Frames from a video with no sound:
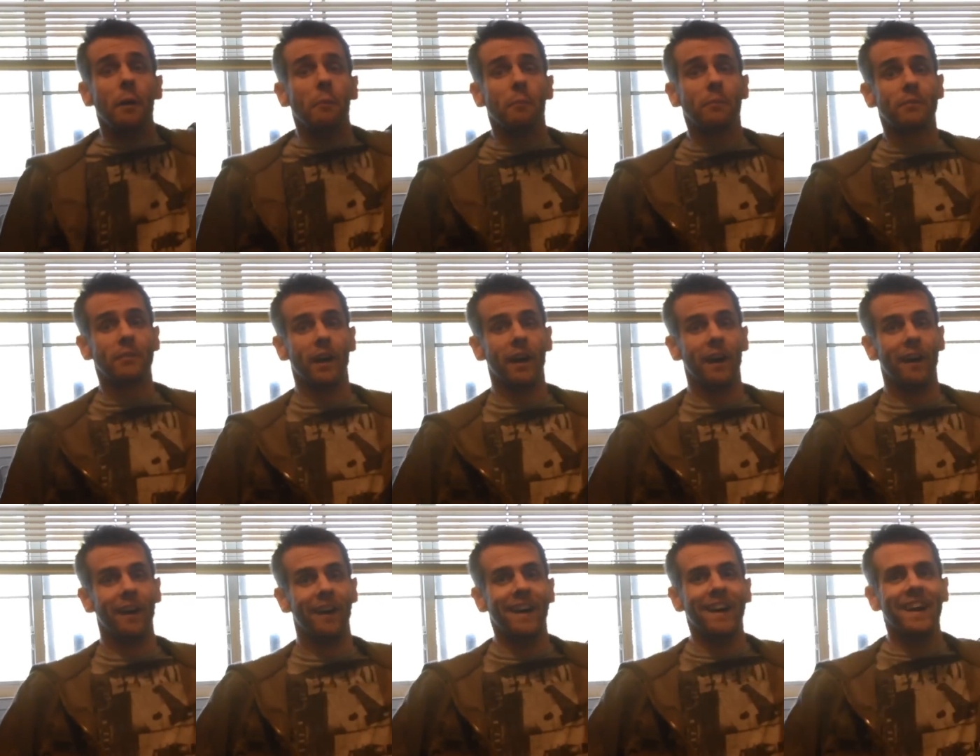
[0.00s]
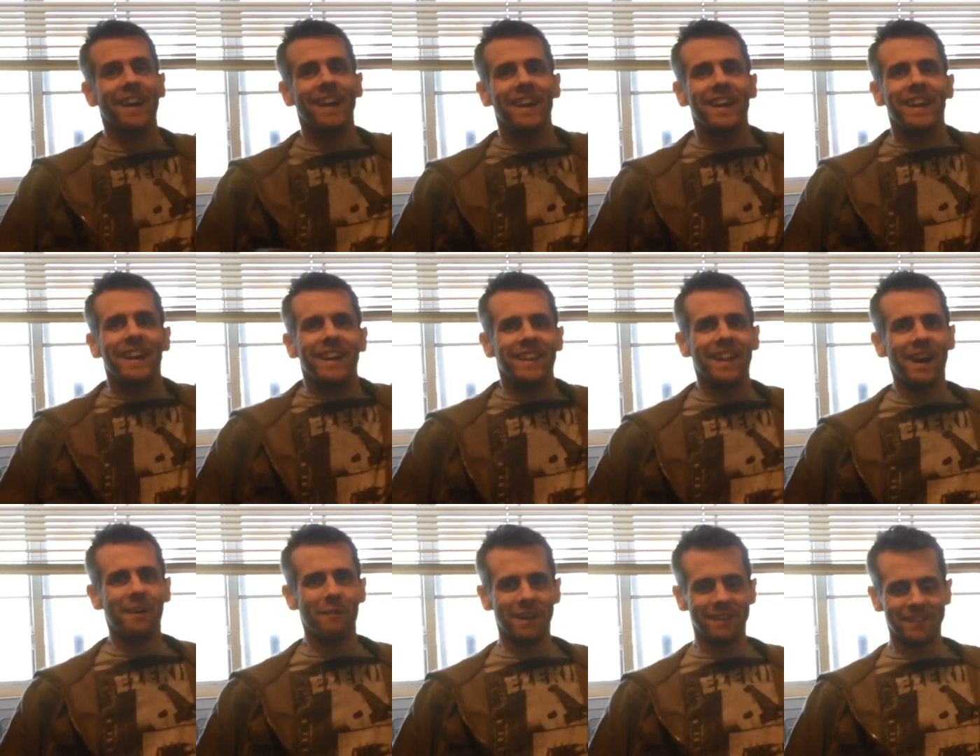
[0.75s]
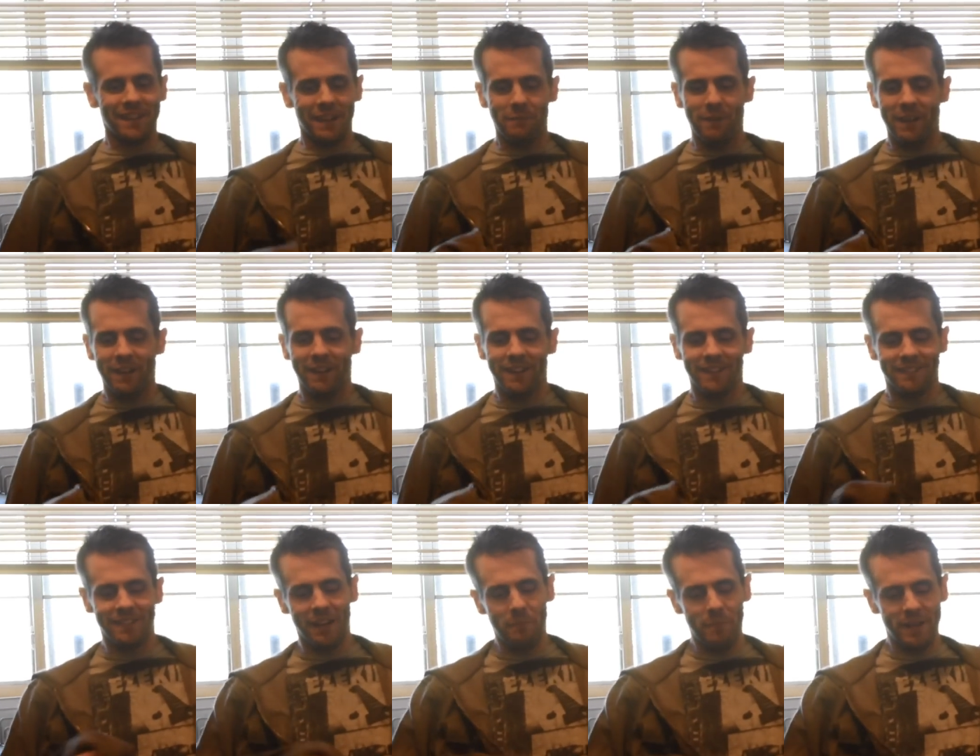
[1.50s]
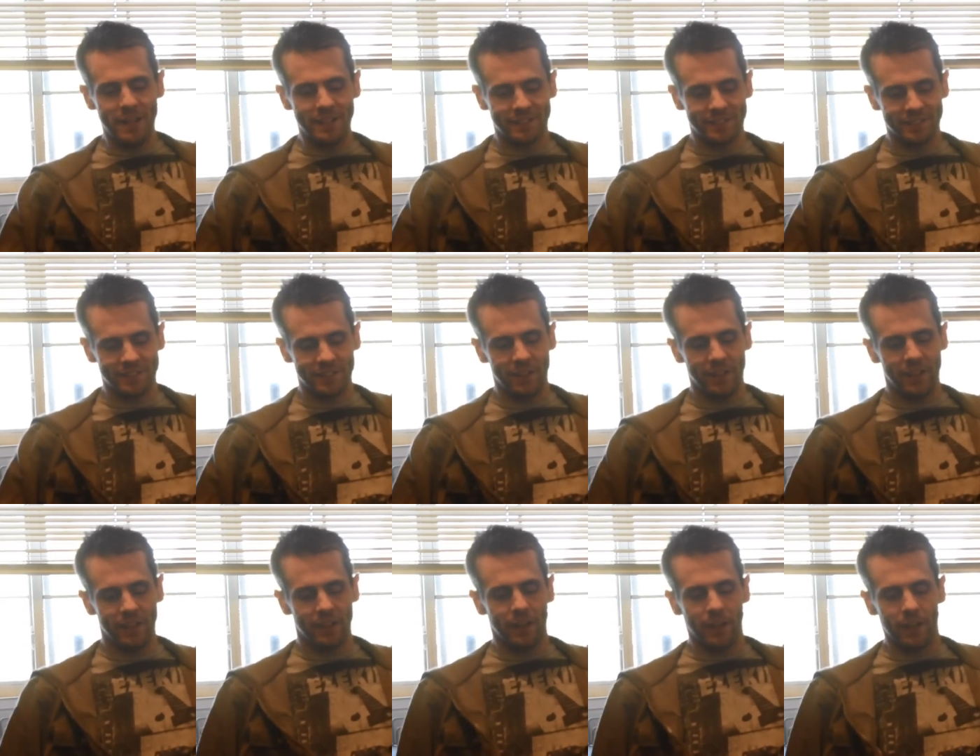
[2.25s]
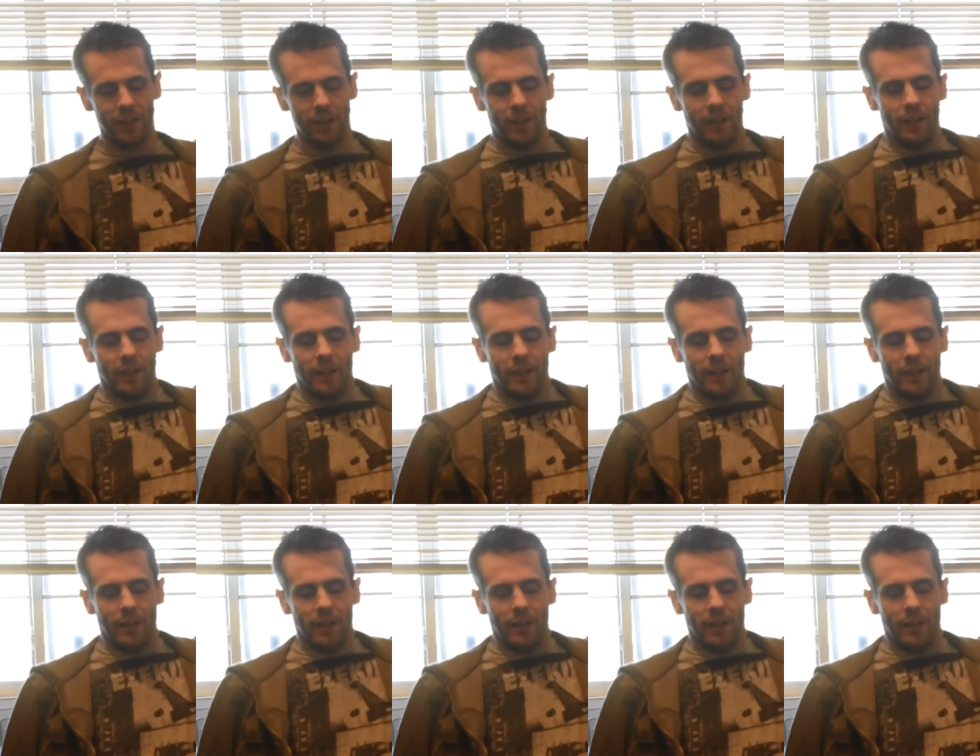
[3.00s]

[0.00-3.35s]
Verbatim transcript: So that might take me a good ten minutes or so to get on.